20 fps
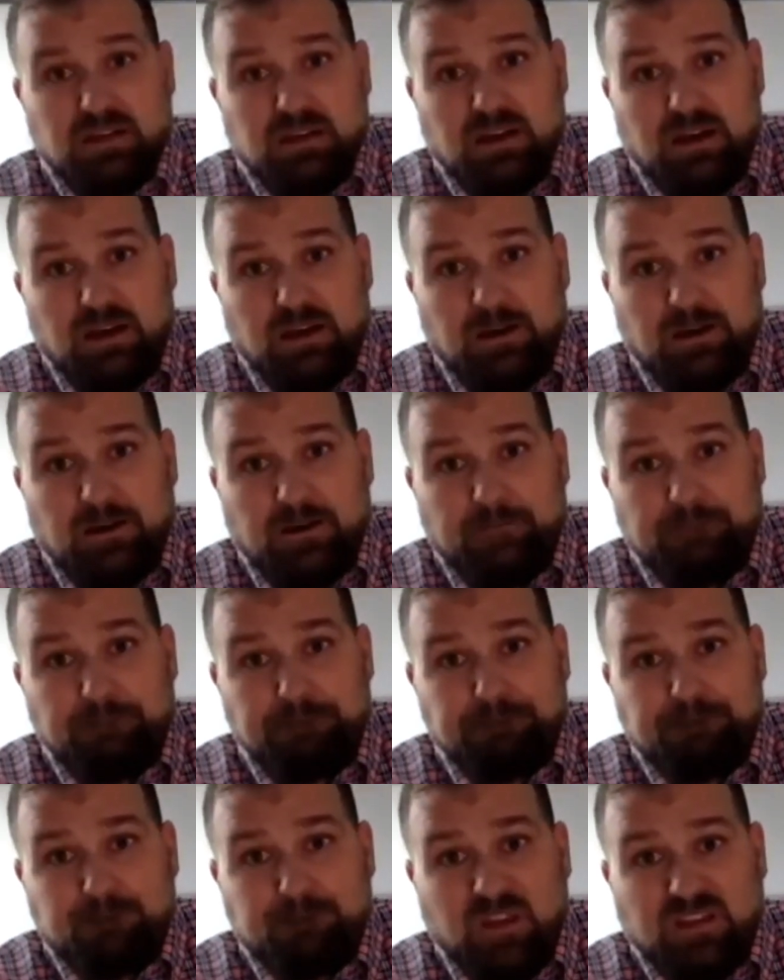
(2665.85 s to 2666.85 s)

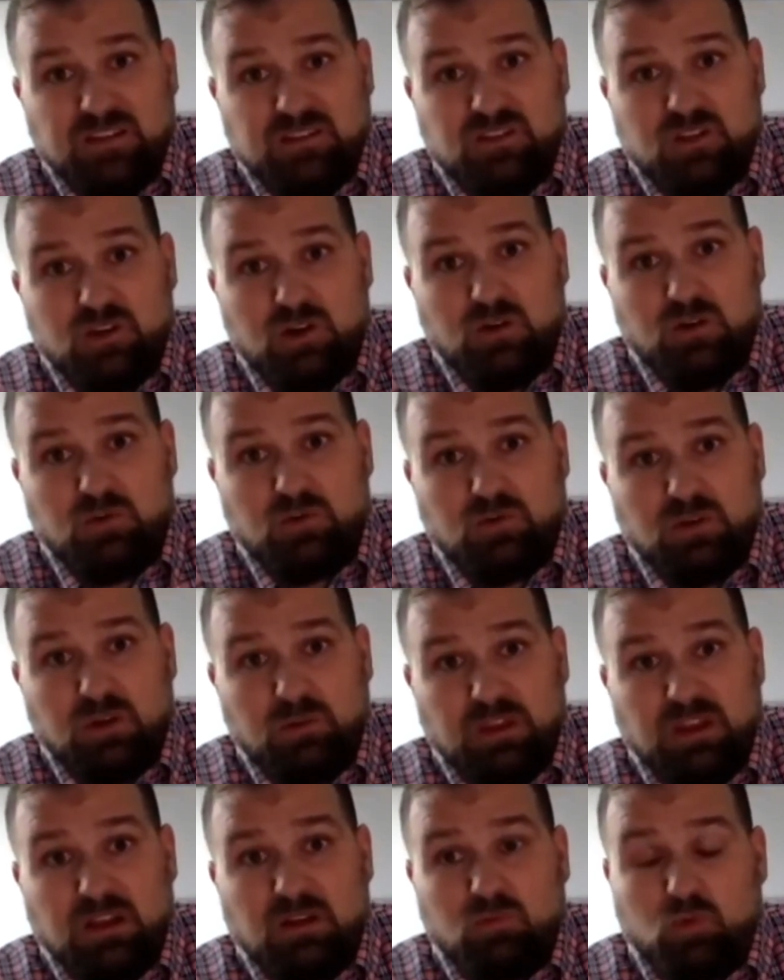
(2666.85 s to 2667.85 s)
And so, I
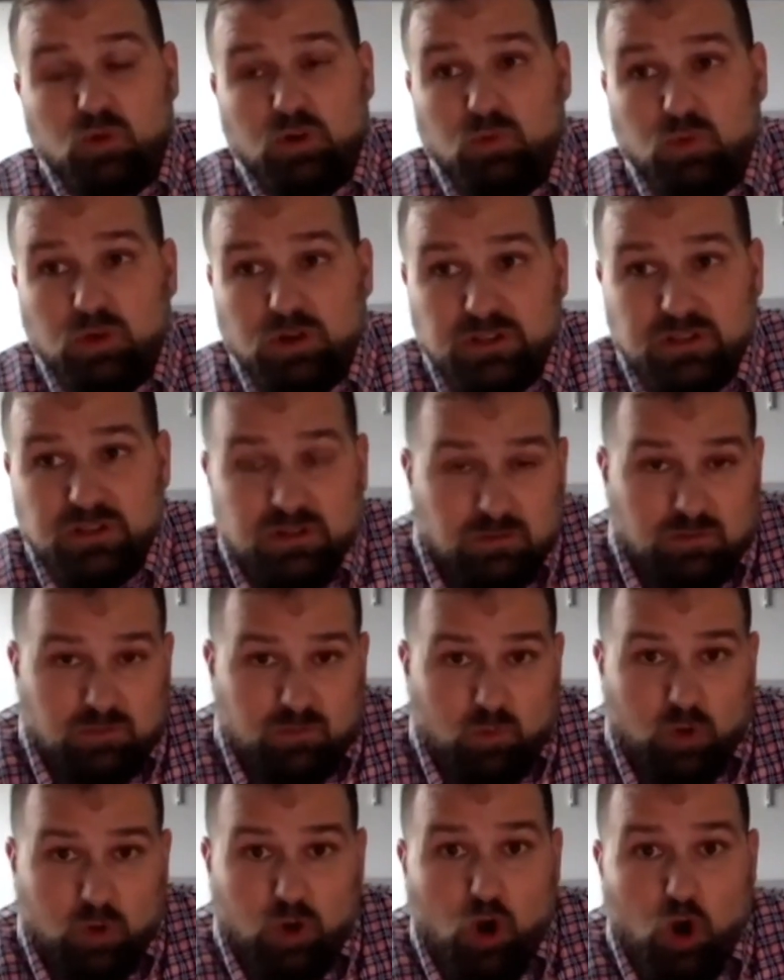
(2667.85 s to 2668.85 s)
mean,
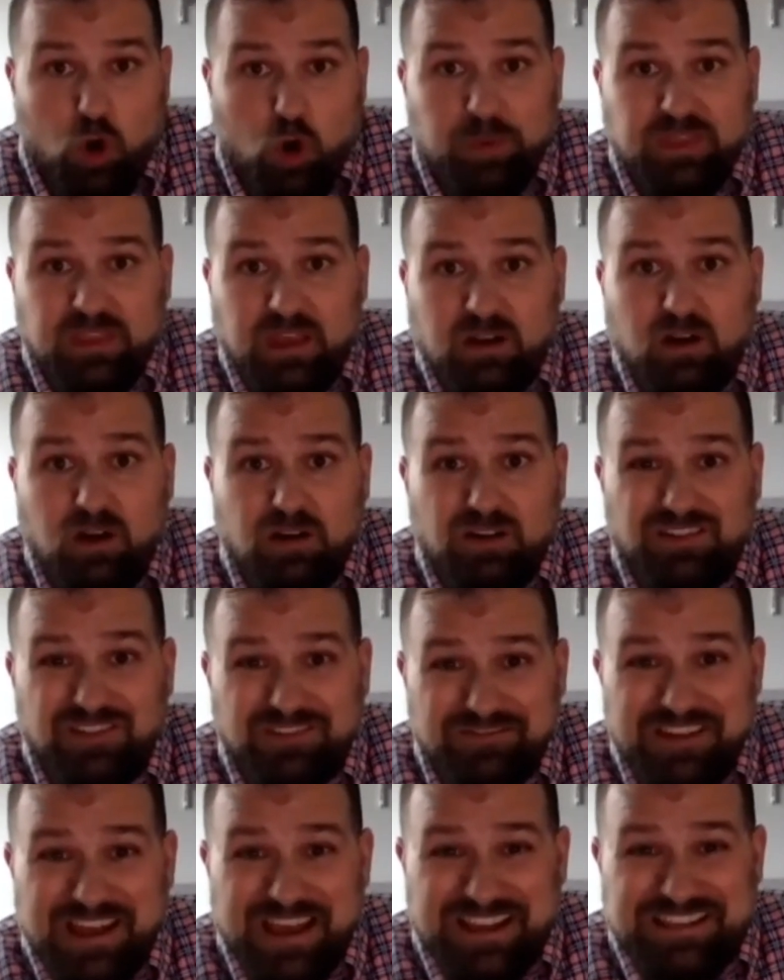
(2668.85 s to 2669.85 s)
we're hoping that our
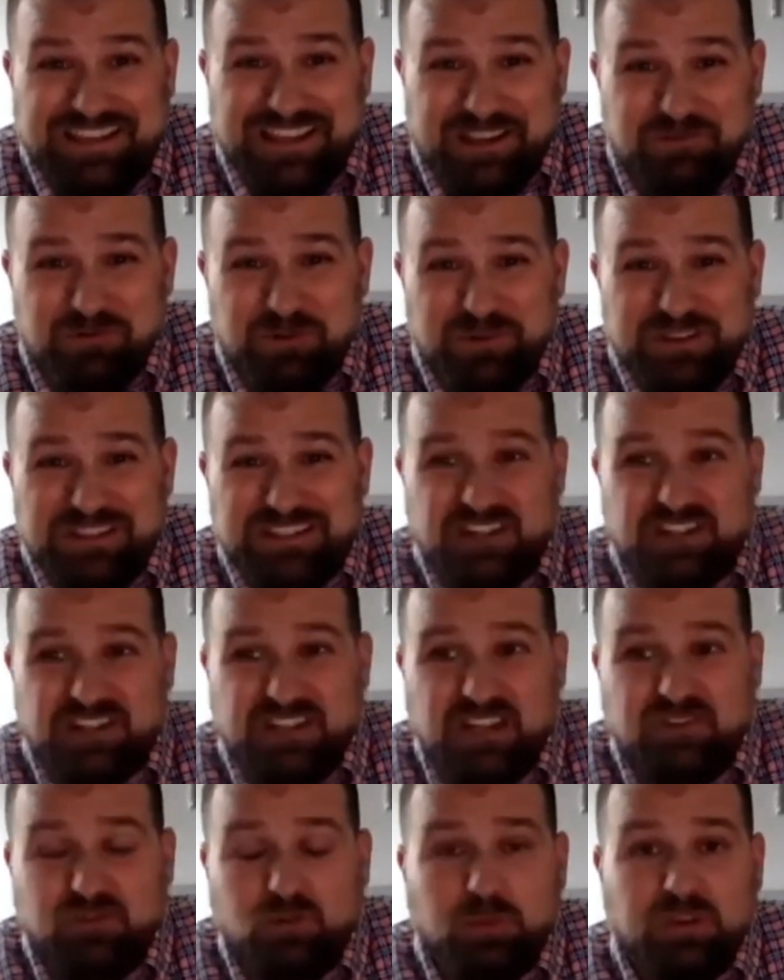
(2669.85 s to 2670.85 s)
vaccine will be
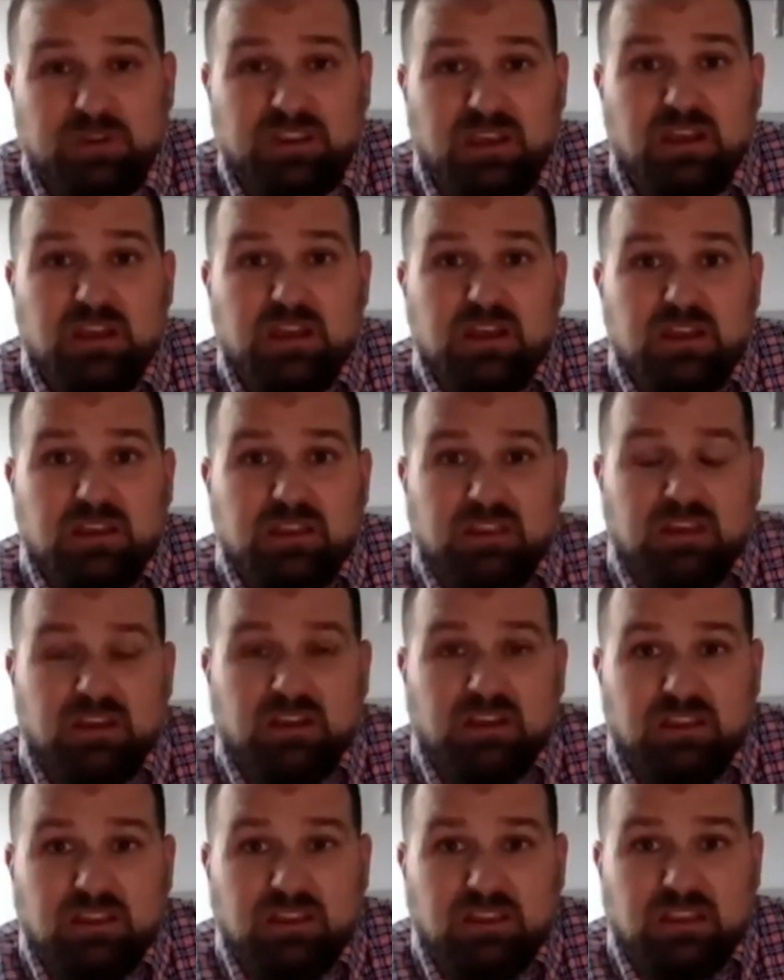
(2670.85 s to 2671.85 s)
successful, but
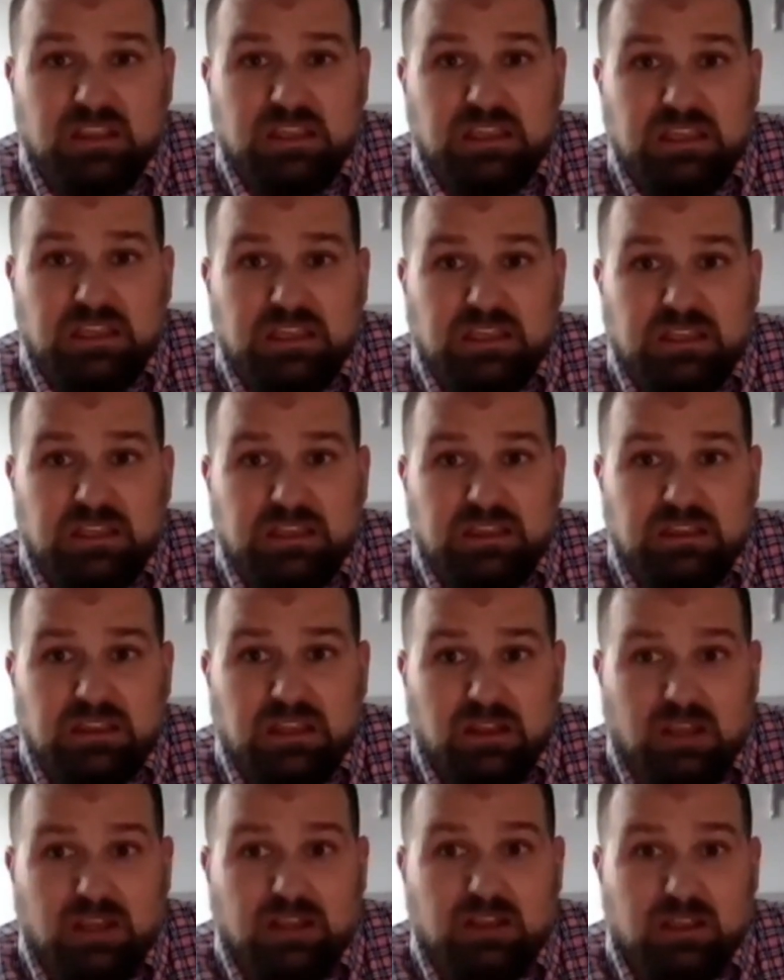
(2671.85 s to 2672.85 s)
the
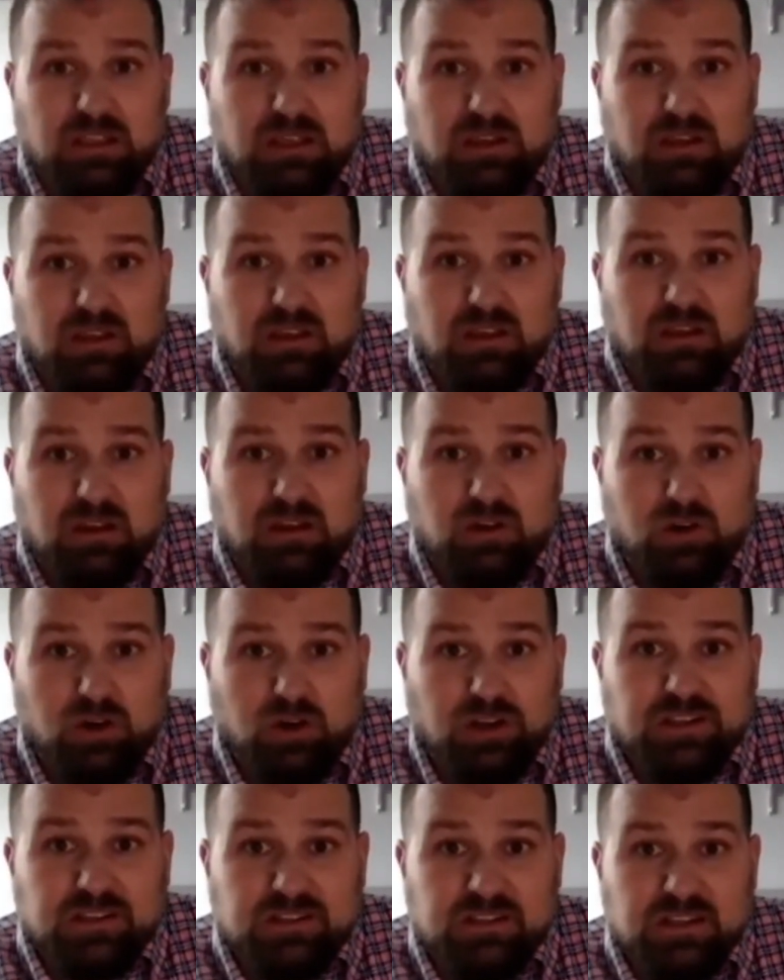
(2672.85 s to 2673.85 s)
likelihood
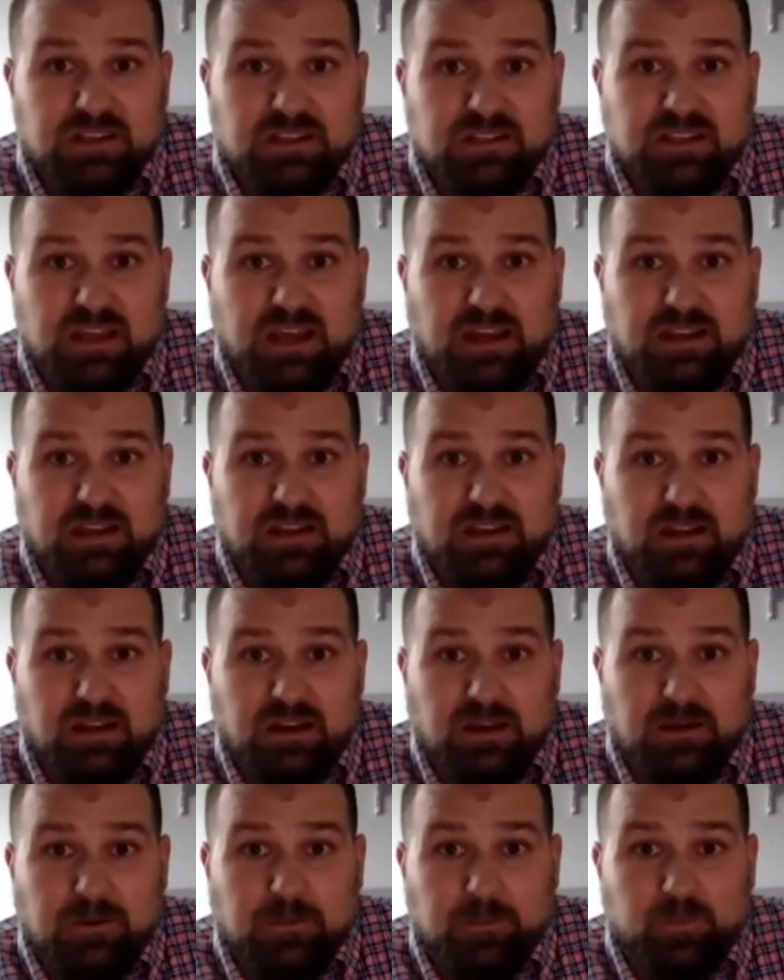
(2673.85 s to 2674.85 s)
is that
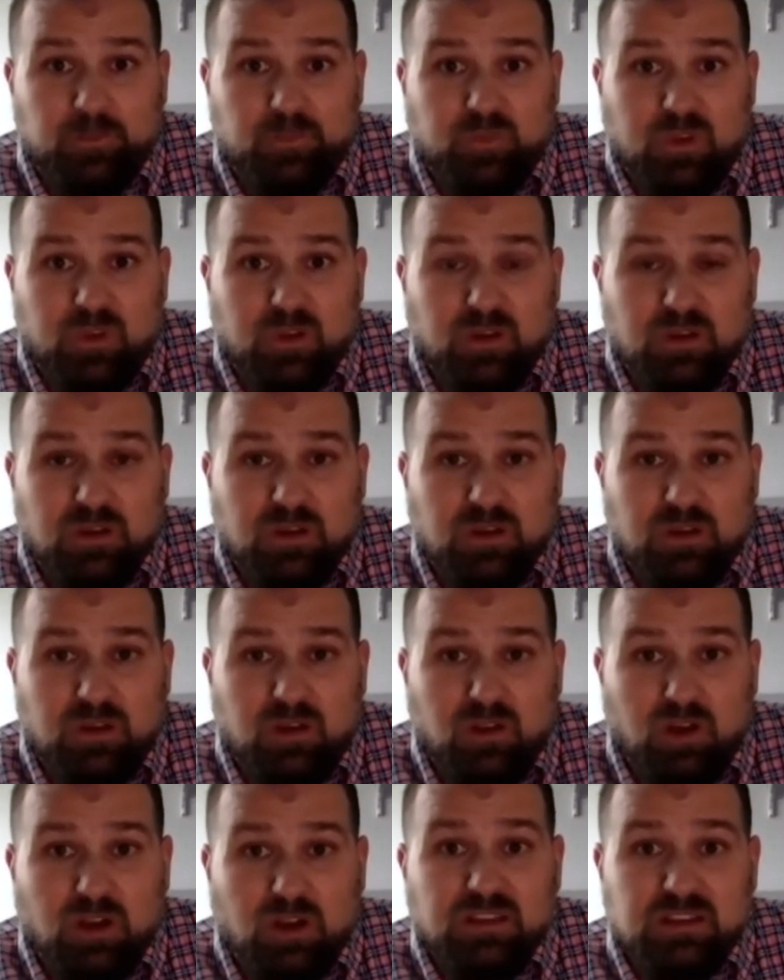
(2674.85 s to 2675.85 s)
a
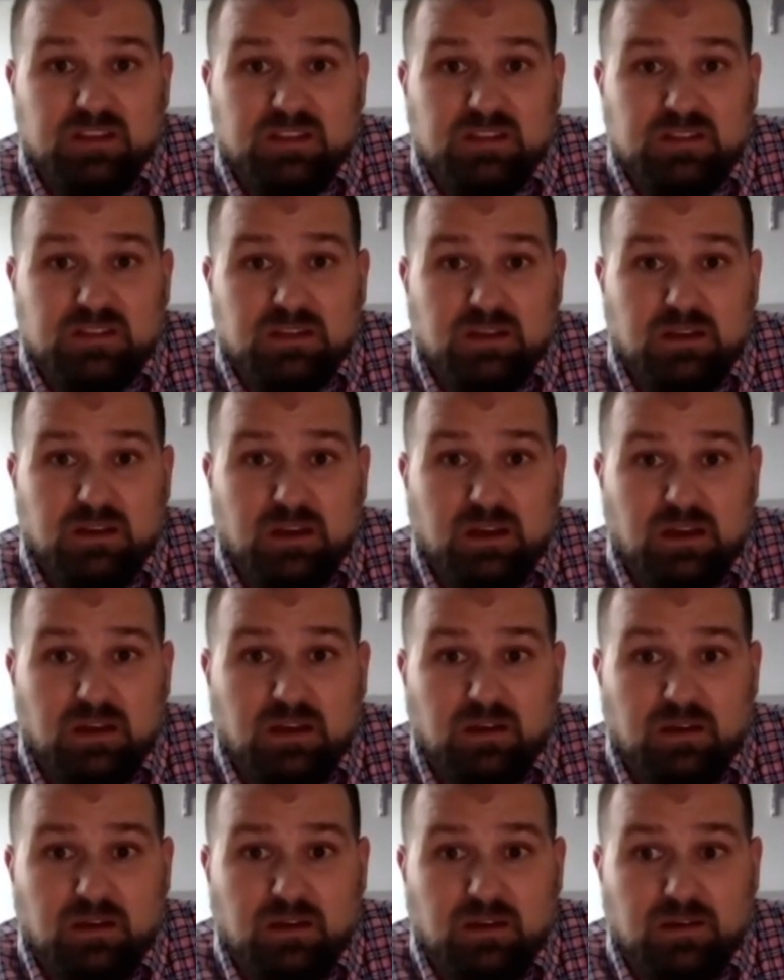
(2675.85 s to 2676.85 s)
lot of these
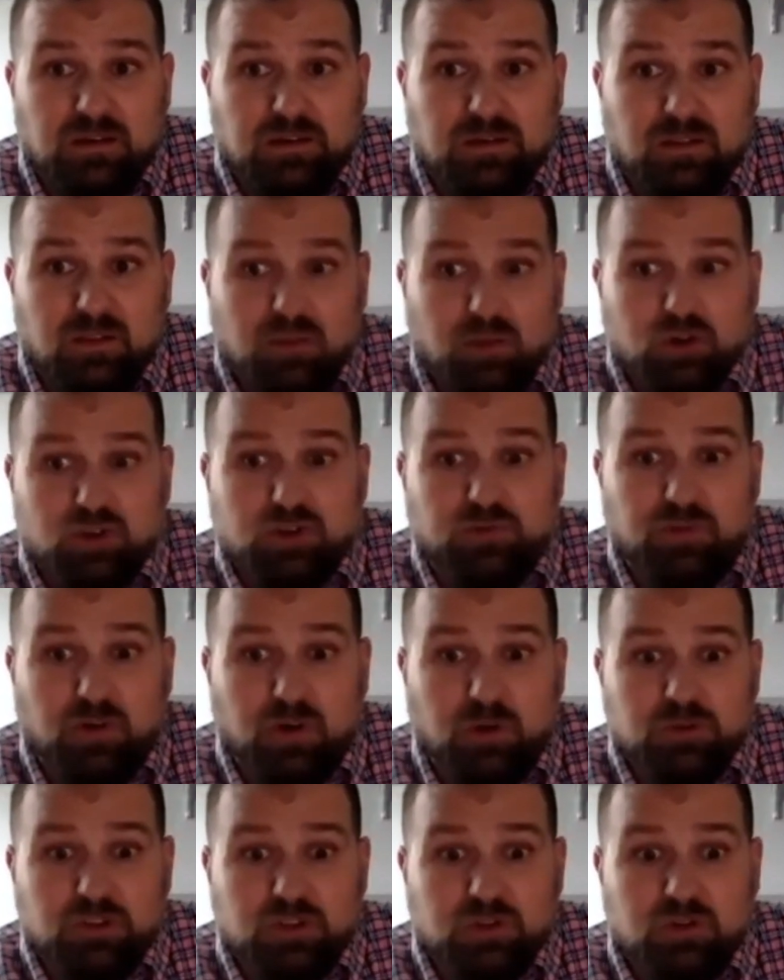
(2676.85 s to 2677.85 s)
larger
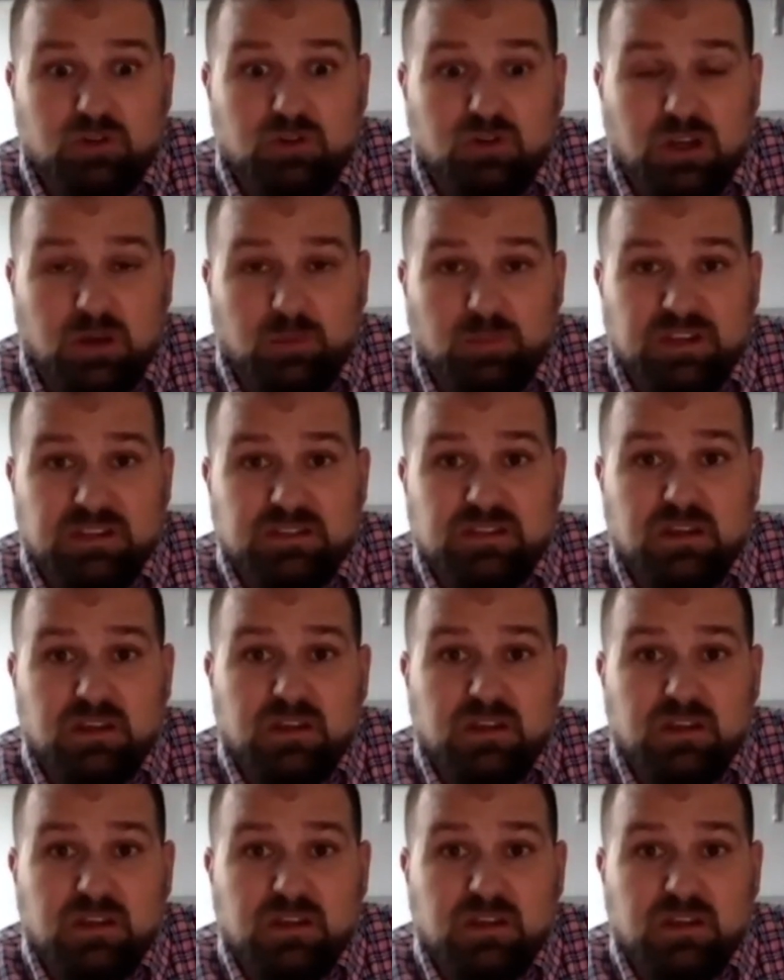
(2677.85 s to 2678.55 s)
pharmaceutical companies